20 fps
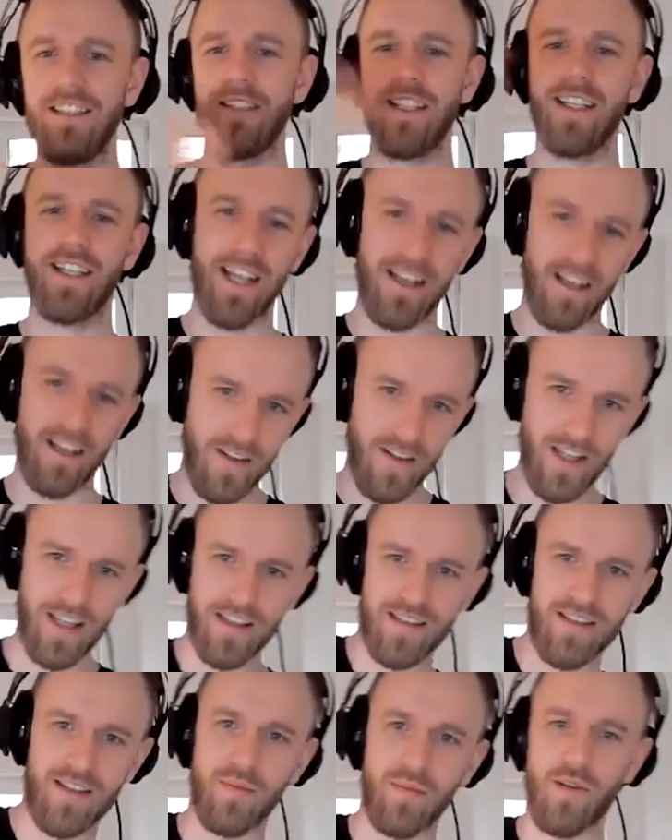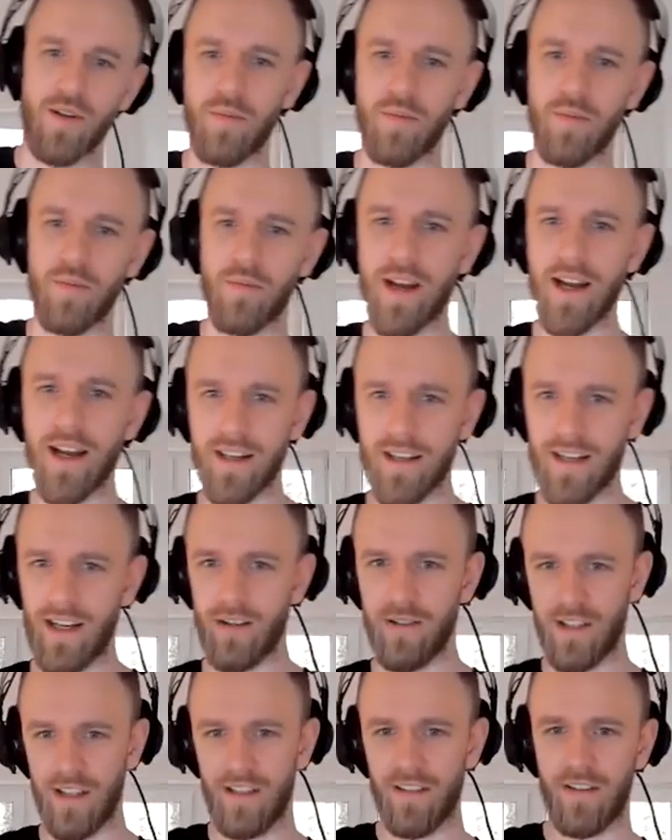He kind of hits the ball back
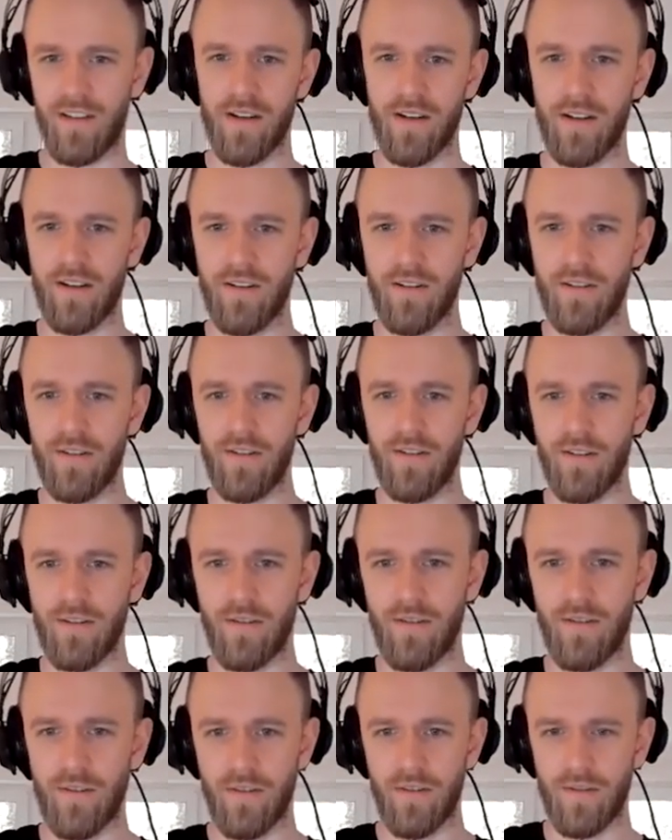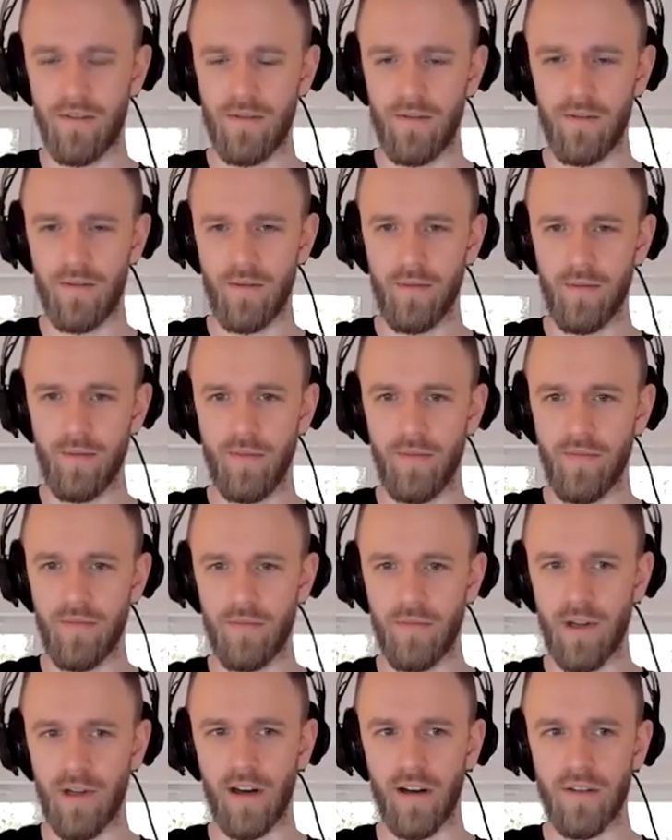out into the
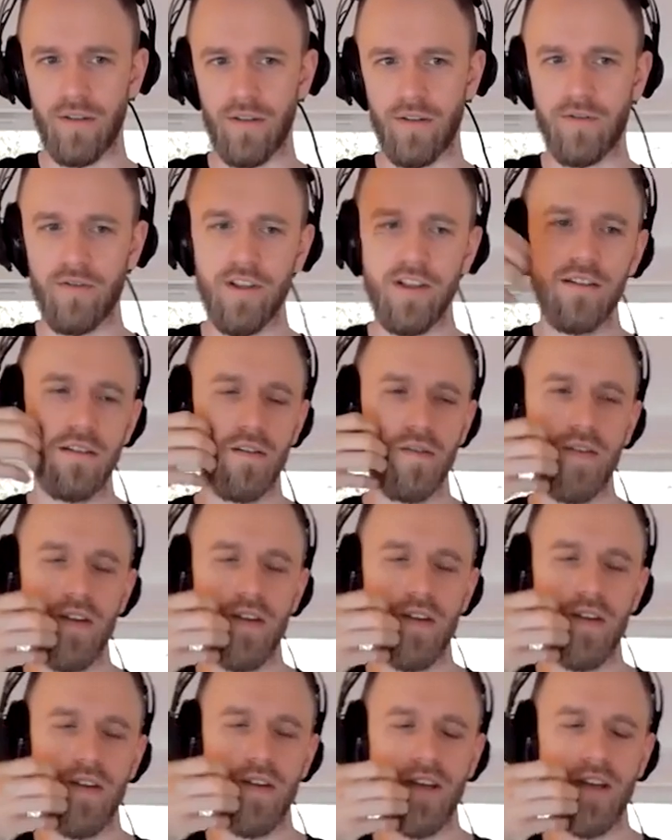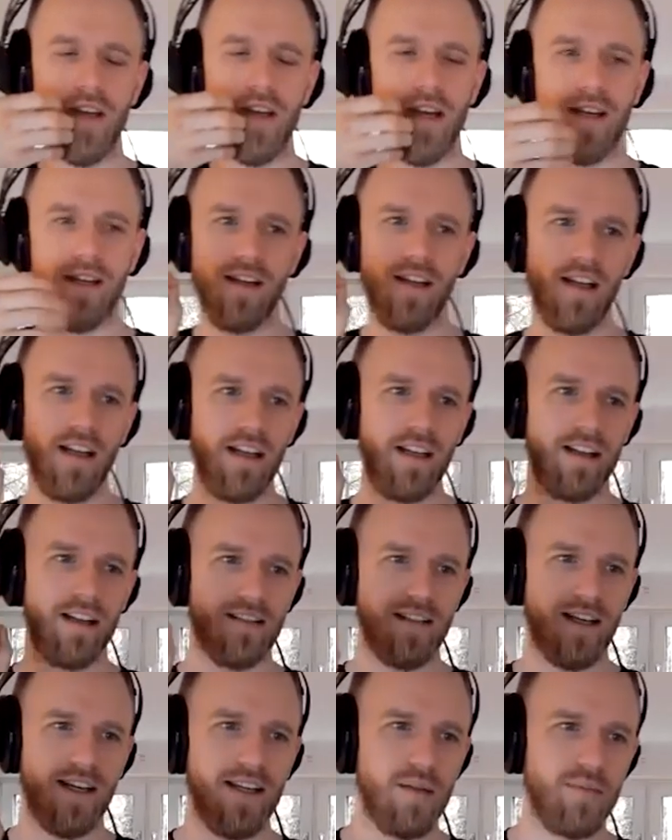middle of the field. If he had a tiny
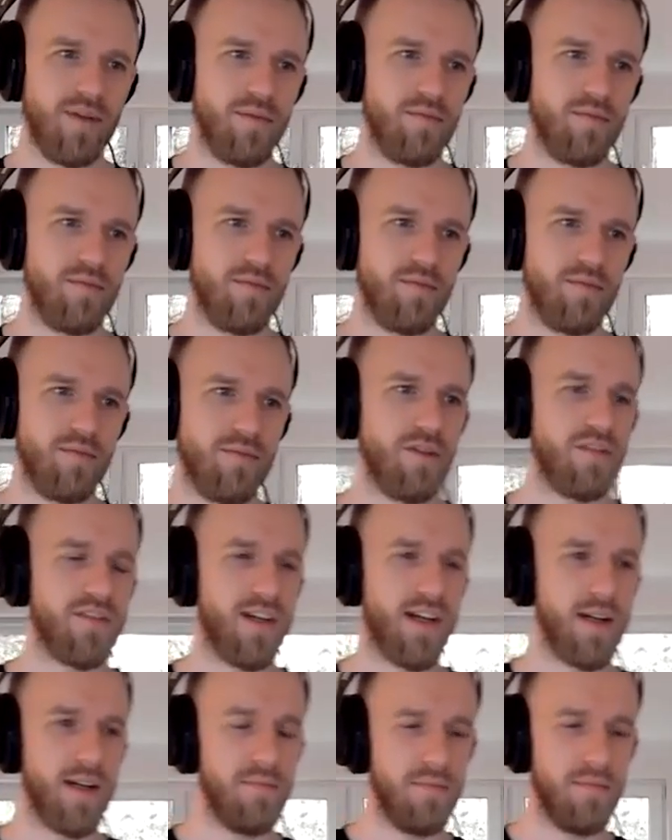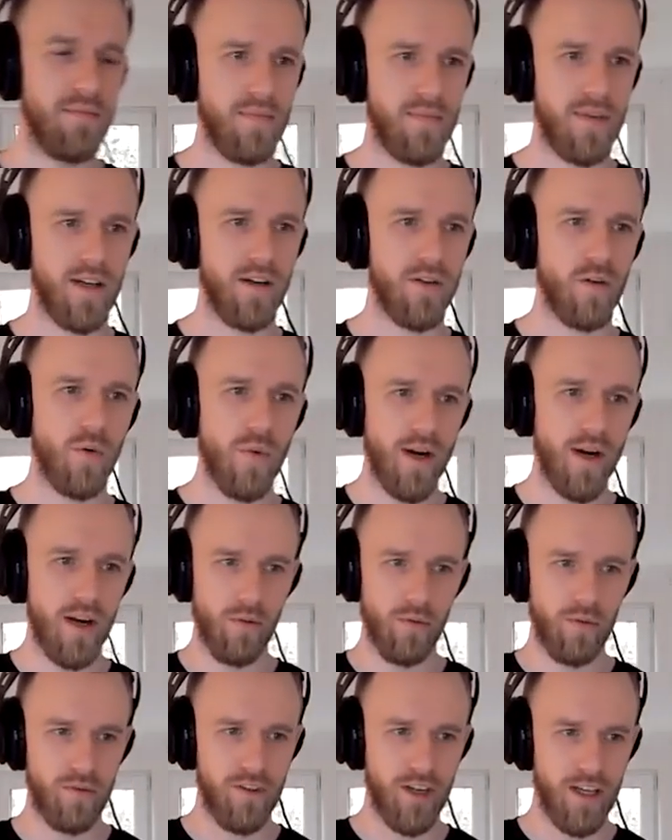bit more of time, I don't know where he would
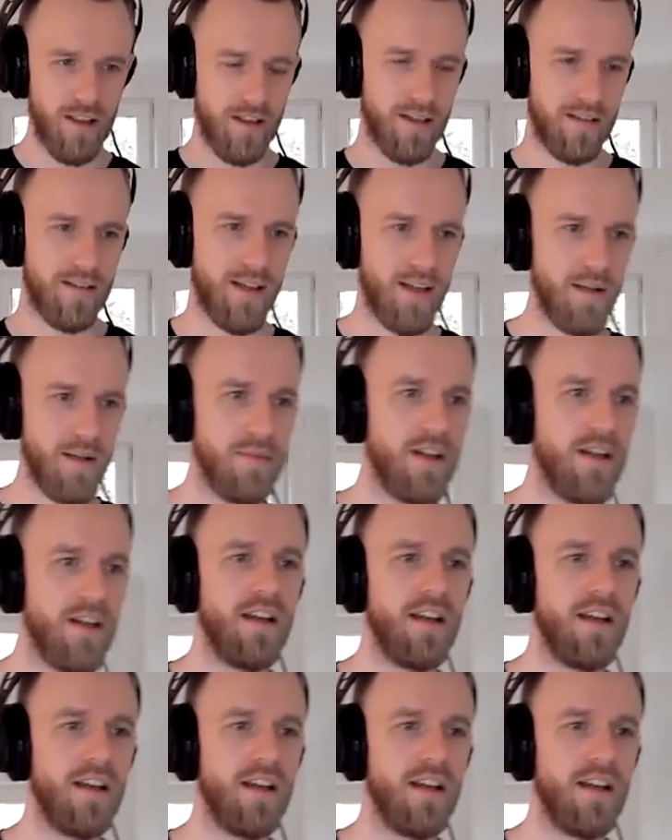find that time.